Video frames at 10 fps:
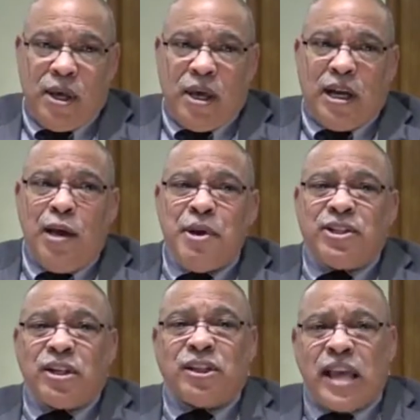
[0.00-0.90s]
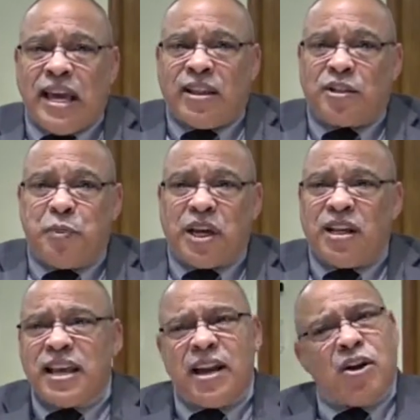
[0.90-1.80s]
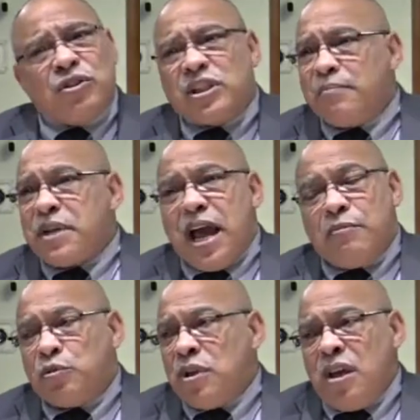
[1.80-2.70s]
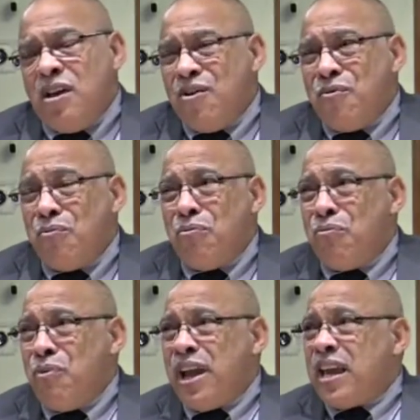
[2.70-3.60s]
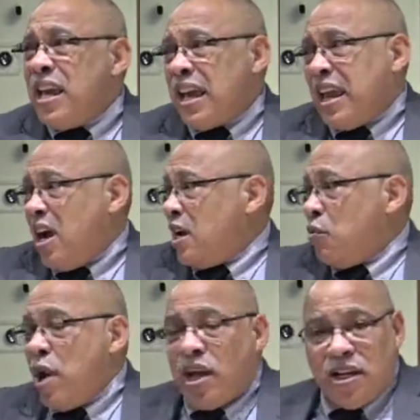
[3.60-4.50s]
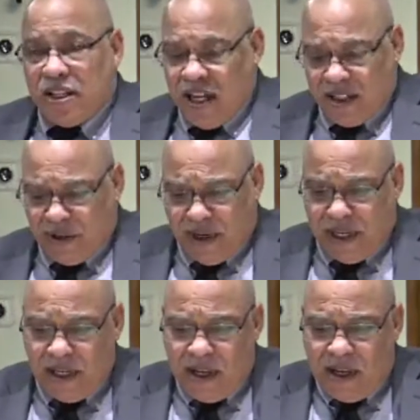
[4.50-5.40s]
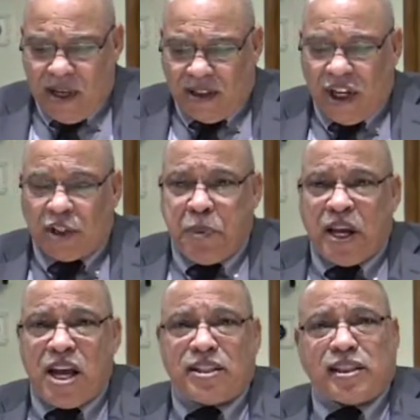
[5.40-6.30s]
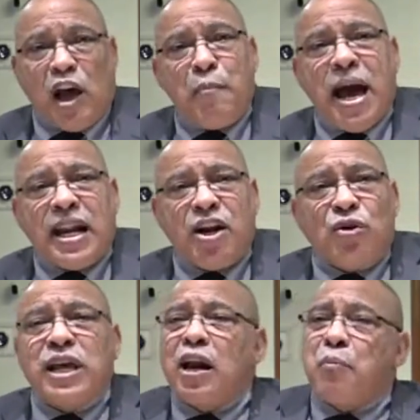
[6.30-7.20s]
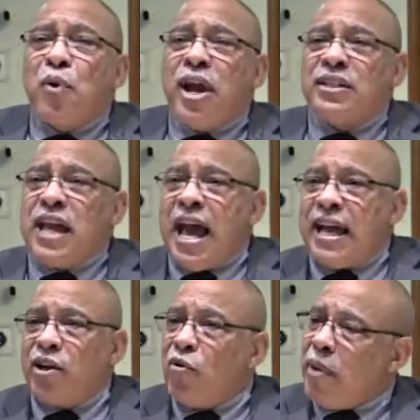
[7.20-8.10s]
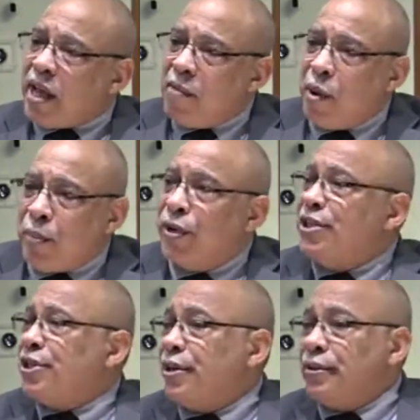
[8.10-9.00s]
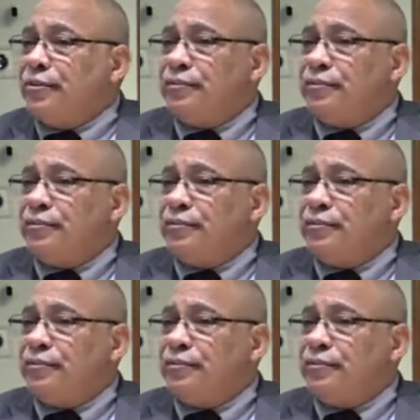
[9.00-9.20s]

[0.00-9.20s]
And let me just say this because I know sometimes we get carried away in this country. Just because somebody knows how to praise God don't make them a preacher.